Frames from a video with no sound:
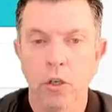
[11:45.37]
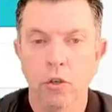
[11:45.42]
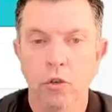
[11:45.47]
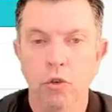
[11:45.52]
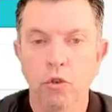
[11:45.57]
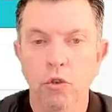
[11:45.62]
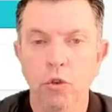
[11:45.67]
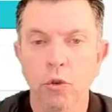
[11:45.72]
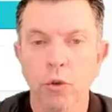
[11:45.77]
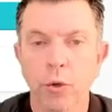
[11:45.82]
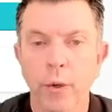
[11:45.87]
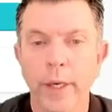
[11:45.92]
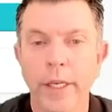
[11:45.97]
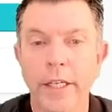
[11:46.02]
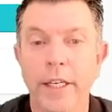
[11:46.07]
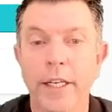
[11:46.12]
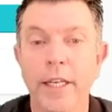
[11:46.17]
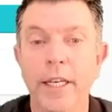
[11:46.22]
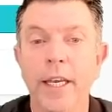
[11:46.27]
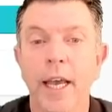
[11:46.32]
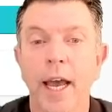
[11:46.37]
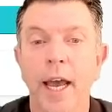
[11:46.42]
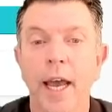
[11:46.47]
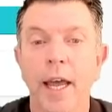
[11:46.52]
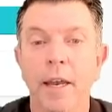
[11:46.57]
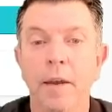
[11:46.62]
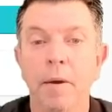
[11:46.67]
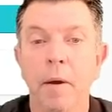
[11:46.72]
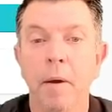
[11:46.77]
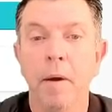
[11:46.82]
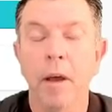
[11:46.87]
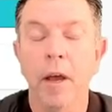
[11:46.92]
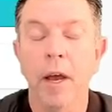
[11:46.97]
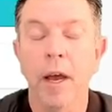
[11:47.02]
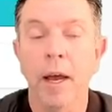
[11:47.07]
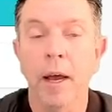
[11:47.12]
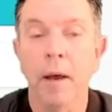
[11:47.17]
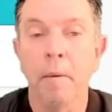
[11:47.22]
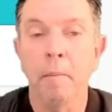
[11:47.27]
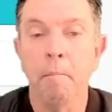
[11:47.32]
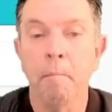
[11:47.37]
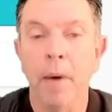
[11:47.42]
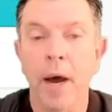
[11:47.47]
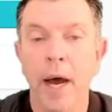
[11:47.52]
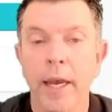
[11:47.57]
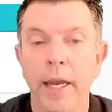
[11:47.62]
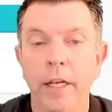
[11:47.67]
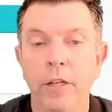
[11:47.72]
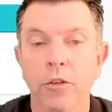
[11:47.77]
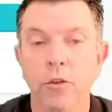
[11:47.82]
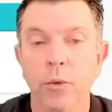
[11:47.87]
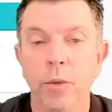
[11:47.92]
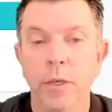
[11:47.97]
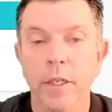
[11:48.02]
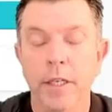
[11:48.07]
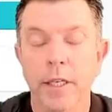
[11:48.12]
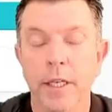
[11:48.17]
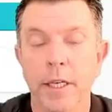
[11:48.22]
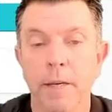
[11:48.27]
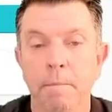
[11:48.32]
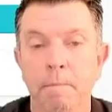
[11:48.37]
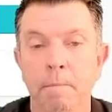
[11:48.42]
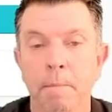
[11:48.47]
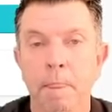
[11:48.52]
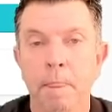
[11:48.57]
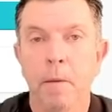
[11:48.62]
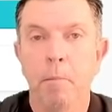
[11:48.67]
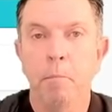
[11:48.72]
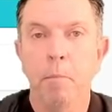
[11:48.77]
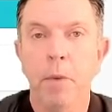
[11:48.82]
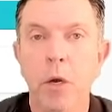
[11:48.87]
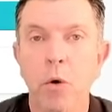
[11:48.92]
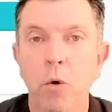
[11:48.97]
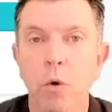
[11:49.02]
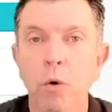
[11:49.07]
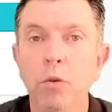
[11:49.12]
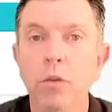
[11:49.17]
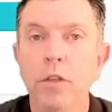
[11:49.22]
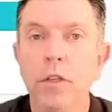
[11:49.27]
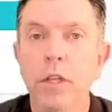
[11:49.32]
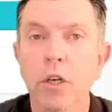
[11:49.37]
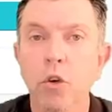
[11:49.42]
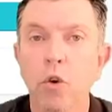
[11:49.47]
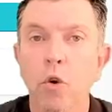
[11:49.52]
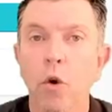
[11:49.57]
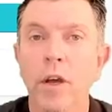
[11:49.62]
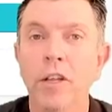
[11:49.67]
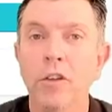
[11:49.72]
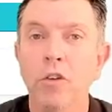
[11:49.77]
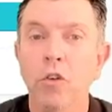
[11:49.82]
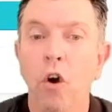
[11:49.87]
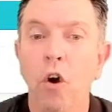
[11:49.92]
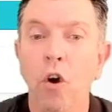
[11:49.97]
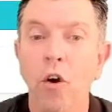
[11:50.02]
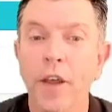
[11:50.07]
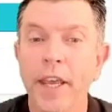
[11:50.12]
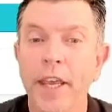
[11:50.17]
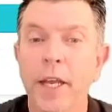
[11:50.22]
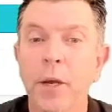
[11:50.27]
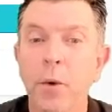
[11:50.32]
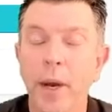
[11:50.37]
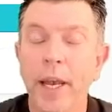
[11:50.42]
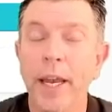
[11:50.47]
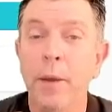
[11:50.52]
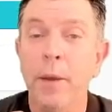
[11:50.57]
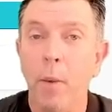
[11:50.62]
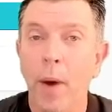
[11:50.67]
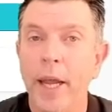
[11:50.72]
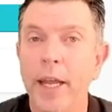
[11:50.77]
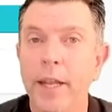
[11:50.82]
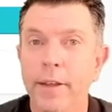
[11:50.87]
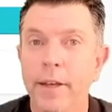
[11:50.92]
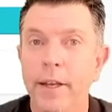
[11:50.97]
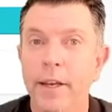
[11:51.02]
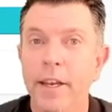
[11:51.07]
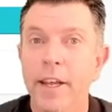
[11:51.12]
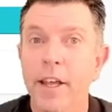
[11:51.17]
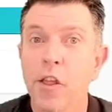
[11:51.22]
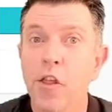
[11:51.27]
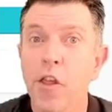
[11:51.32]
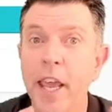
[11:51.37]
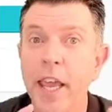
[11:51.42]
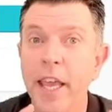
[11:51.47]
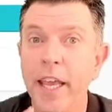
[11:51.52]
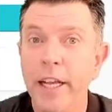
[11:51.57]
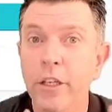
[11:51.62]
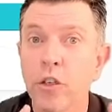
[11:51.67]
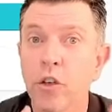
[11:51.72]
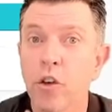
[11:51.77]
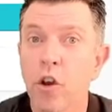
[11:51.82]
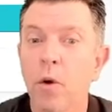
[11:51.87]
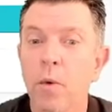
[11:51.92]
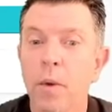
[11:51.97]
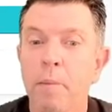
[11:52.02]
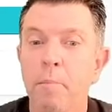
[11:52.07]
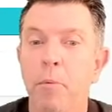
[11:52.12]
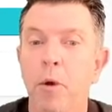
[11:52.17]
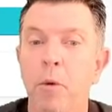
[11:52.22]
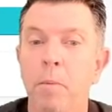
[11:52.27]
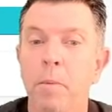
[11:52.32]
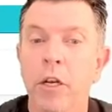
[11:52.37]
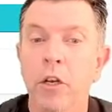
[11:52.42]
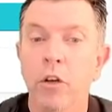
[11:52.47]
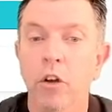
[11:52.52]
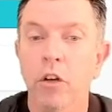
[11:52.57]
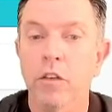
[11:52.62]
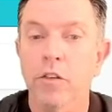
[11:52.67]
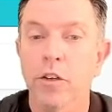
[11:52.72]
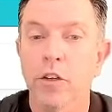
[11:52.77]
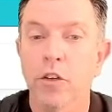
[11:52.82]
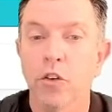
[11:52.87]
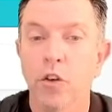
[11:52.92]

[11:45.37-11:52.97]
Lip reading: True USD and Binance USD, because the coins are equally weighted, there is no impermanent loss.